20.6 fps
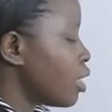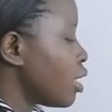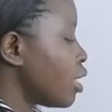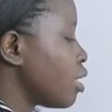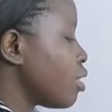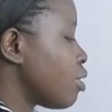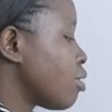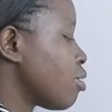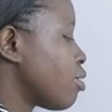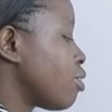
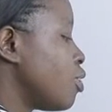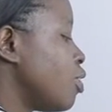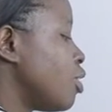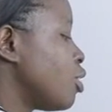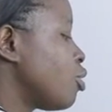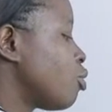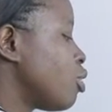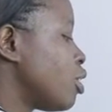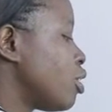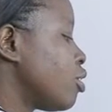is
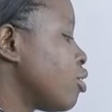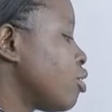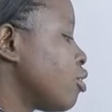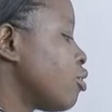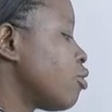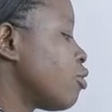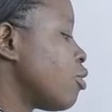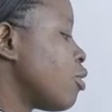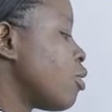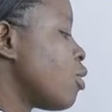the
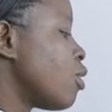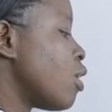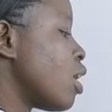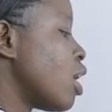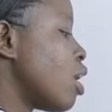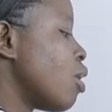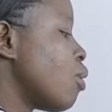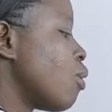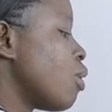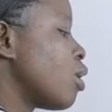
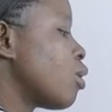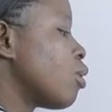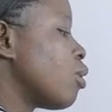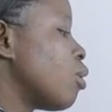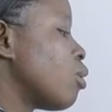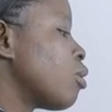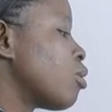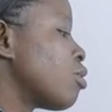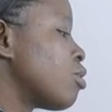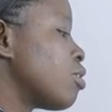24-hour
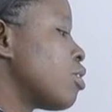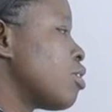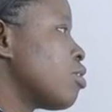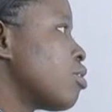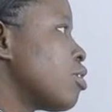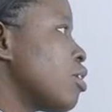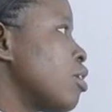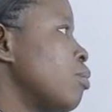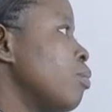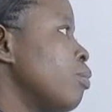clock
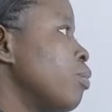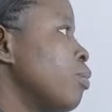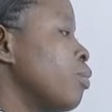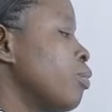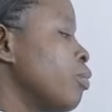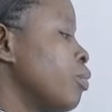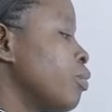system.